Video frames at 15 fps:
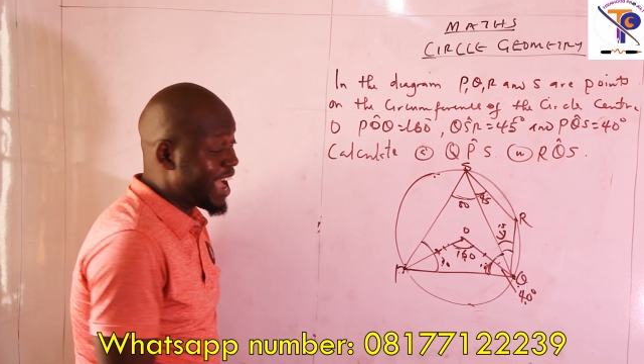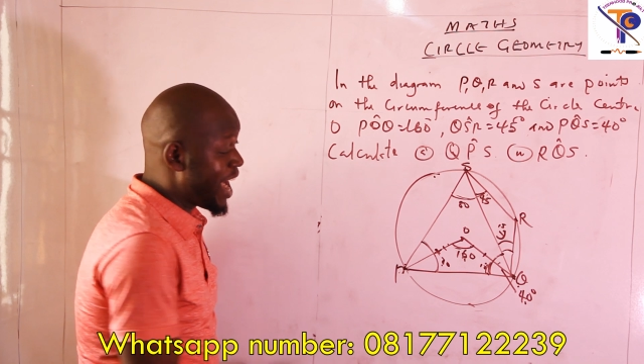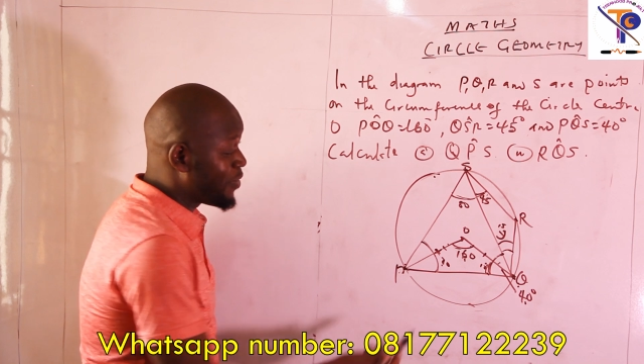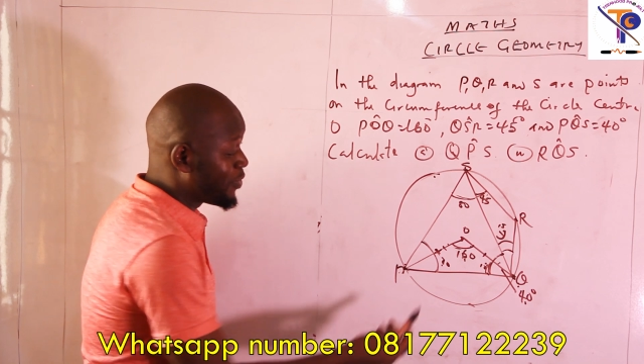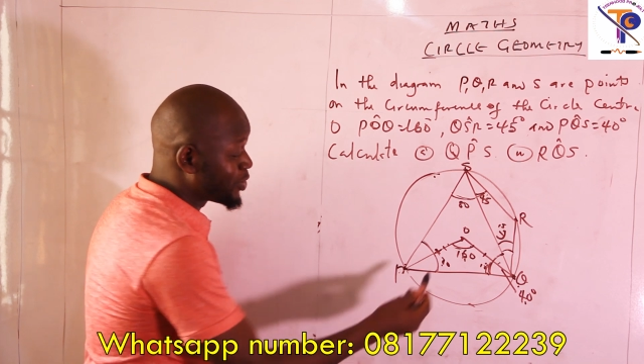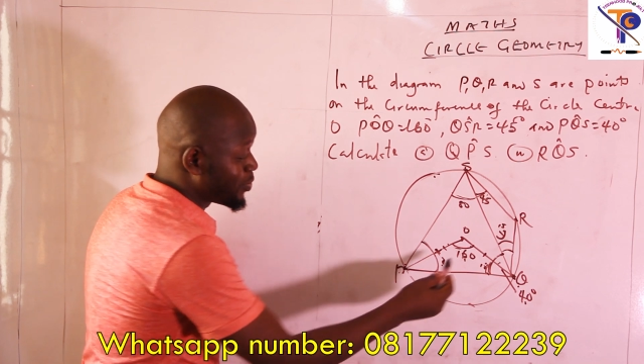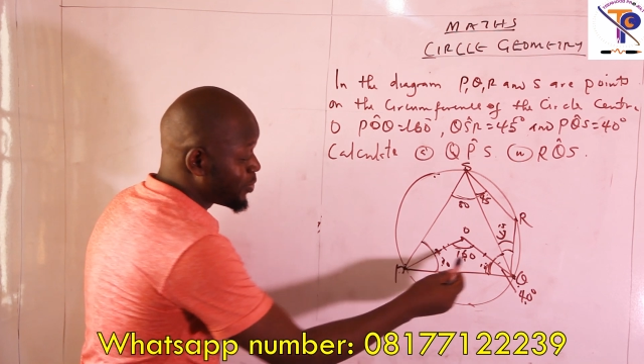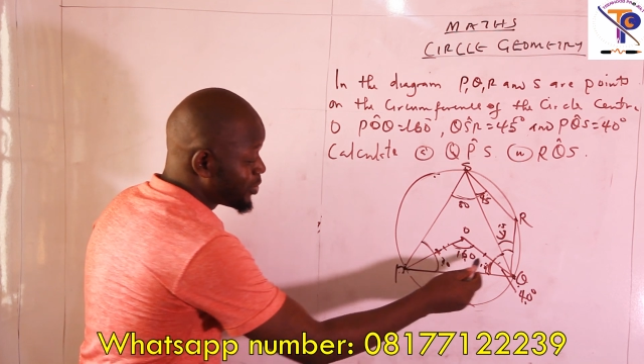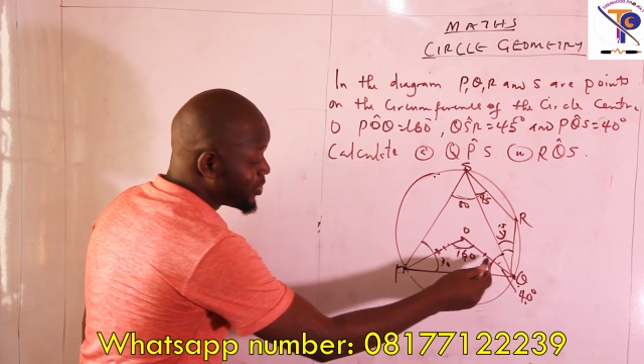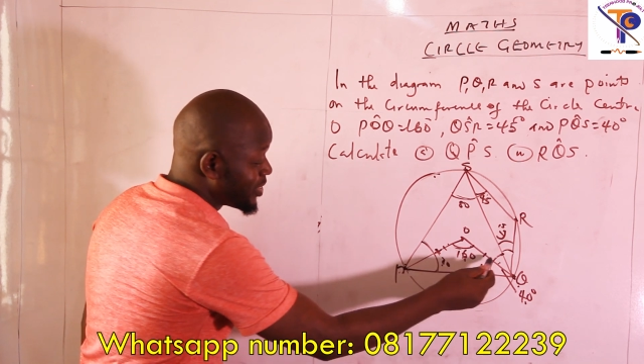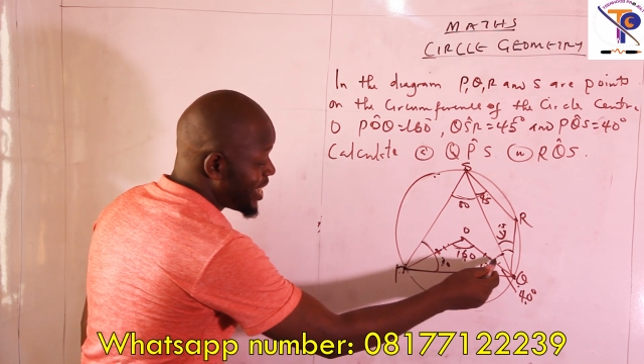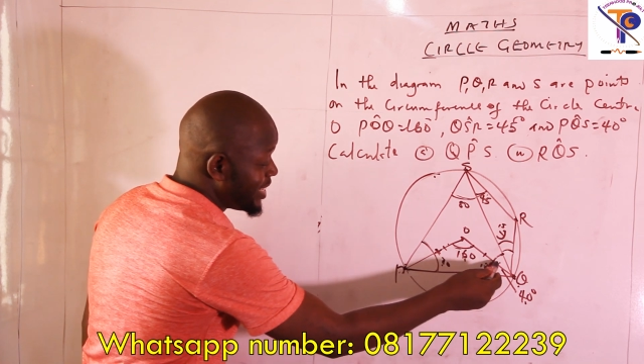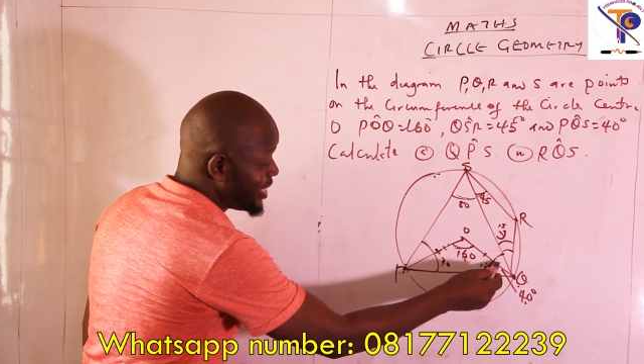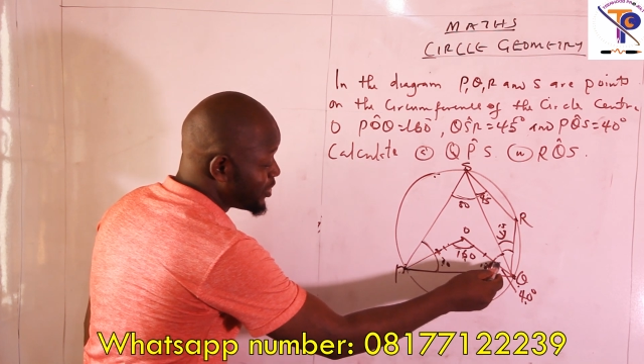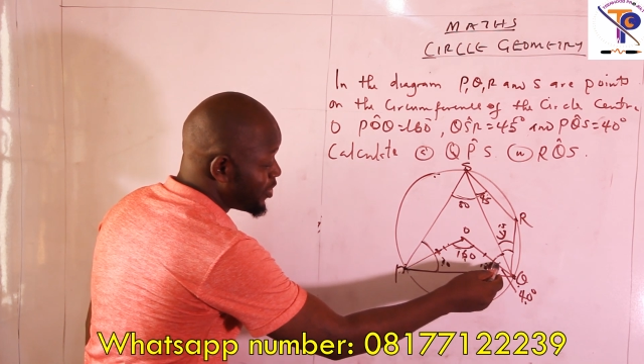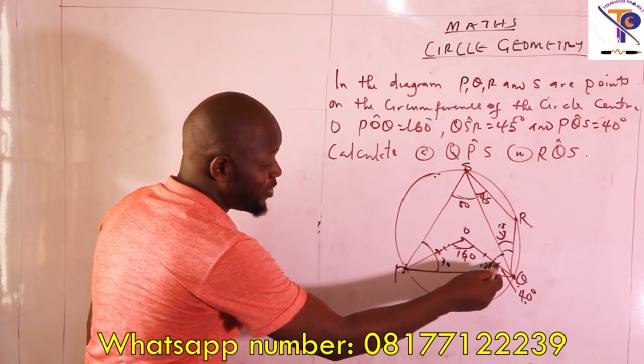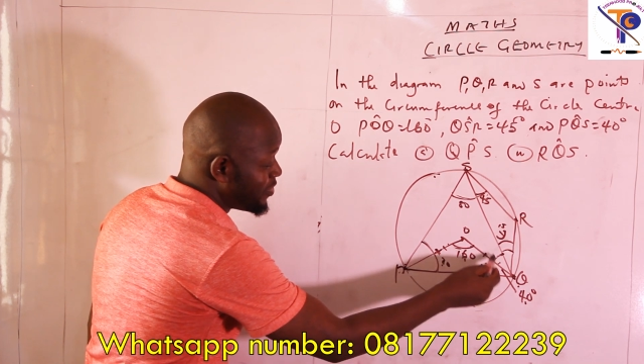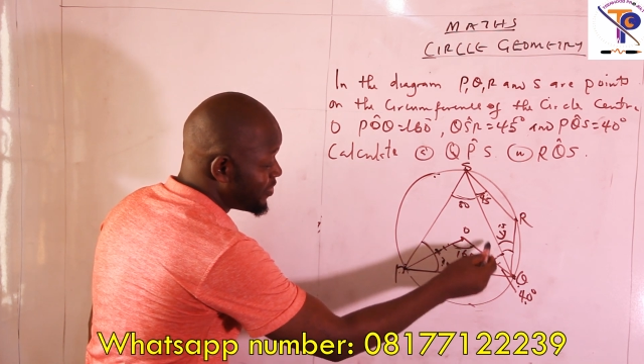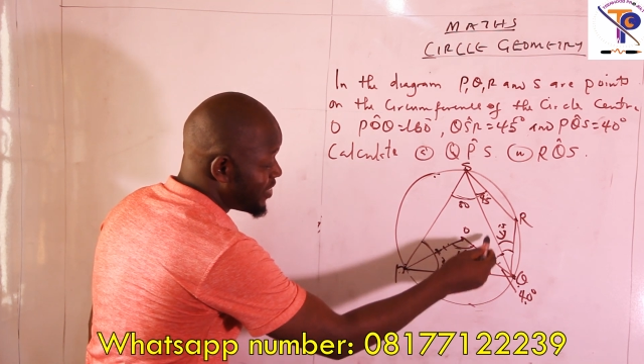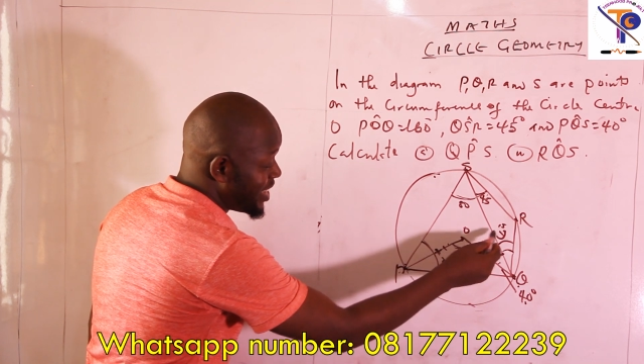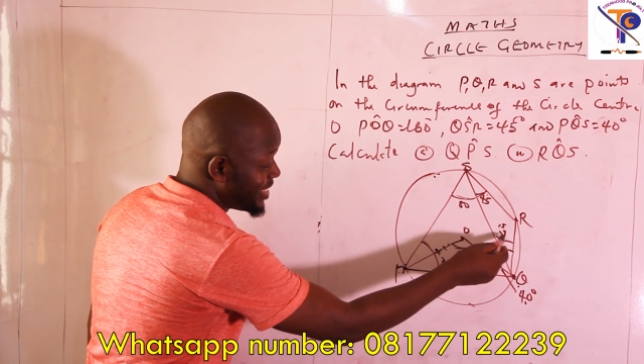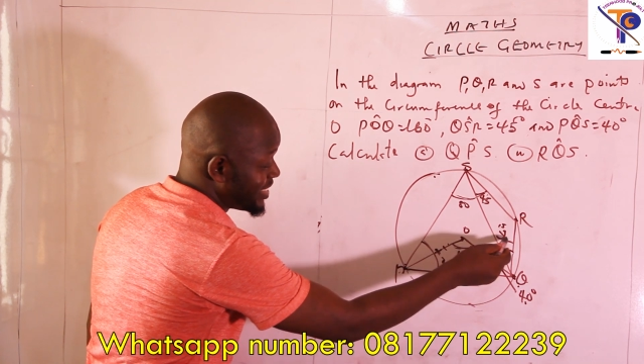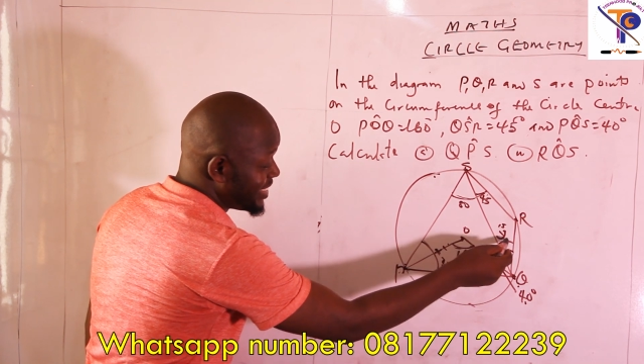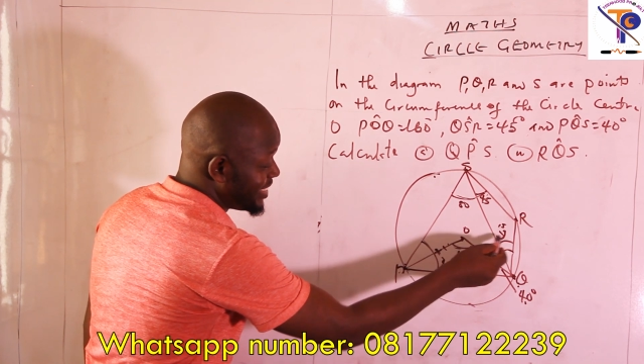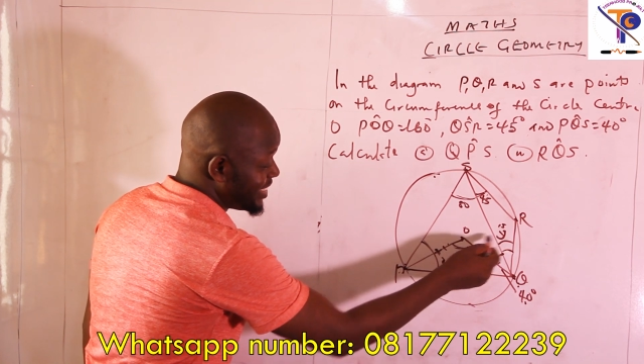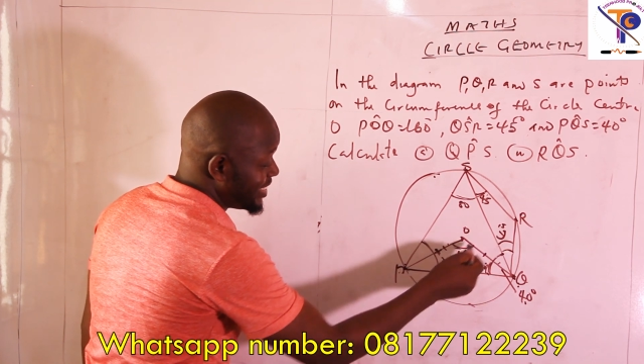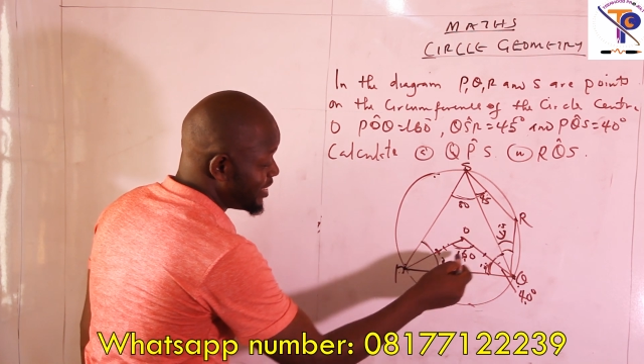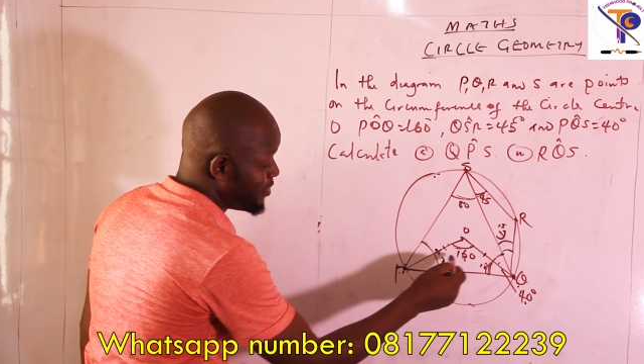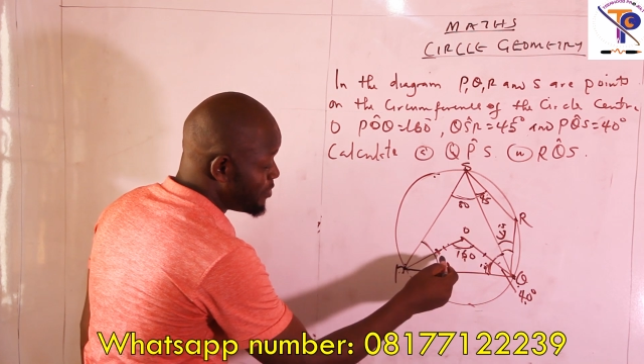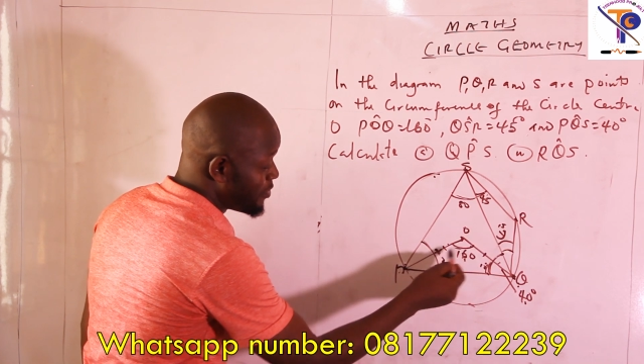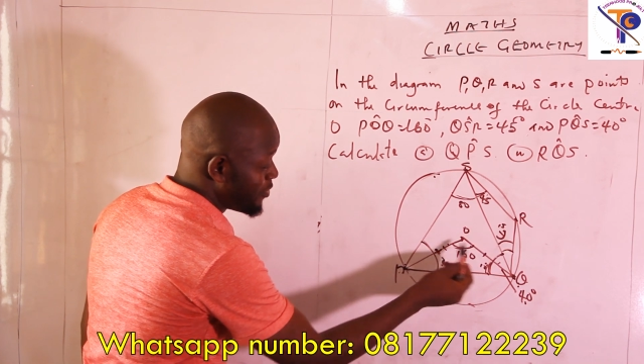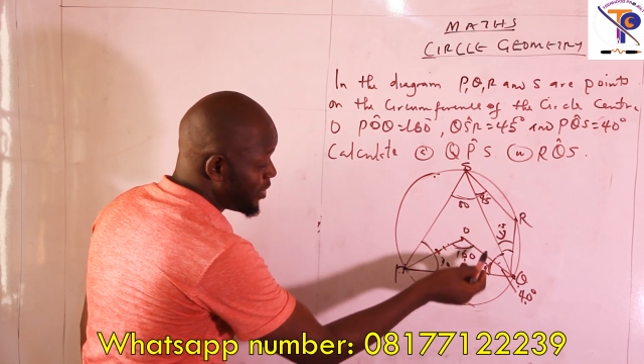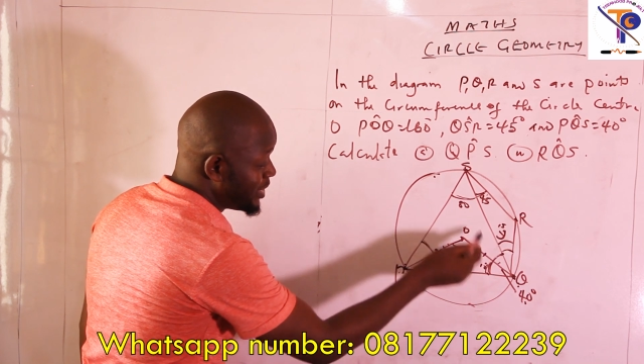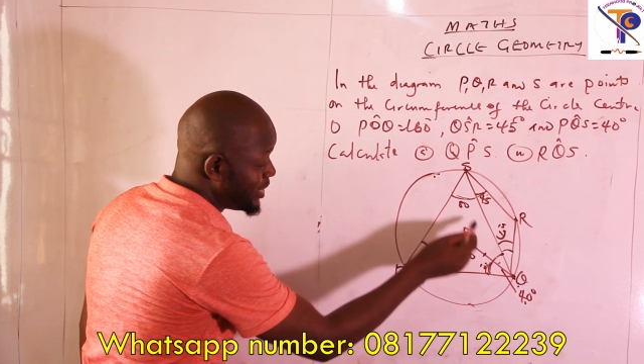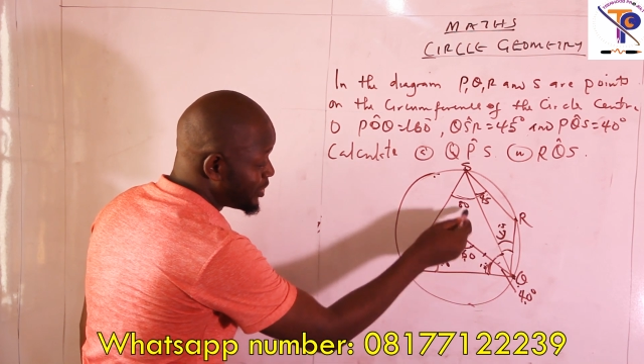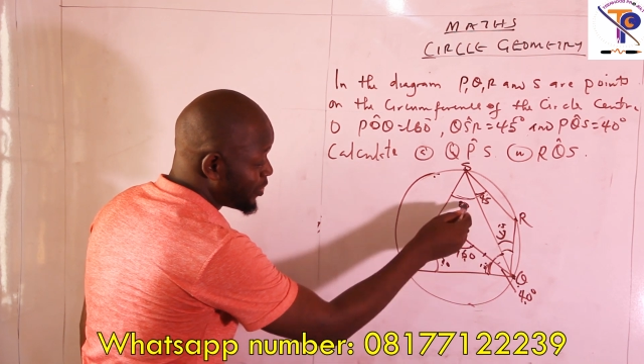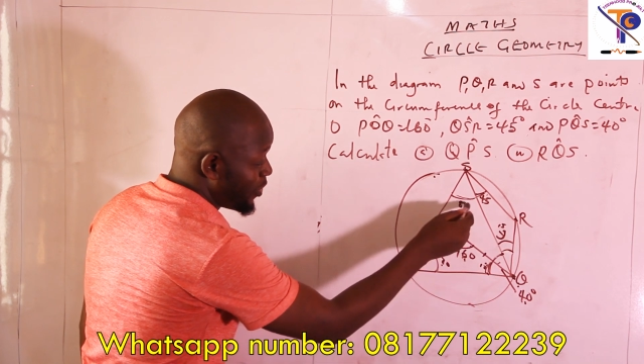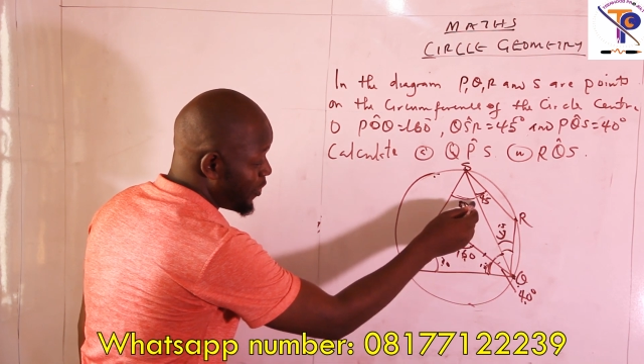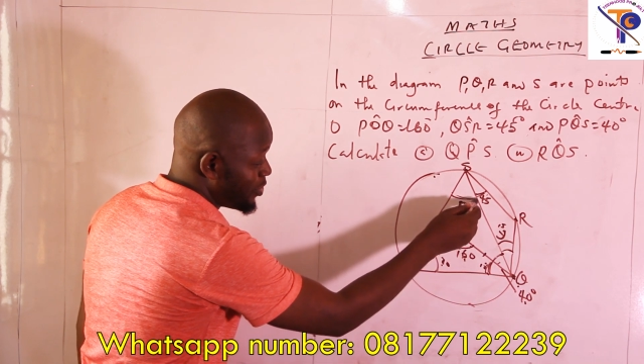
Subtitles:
I was supposed to get this one first before this.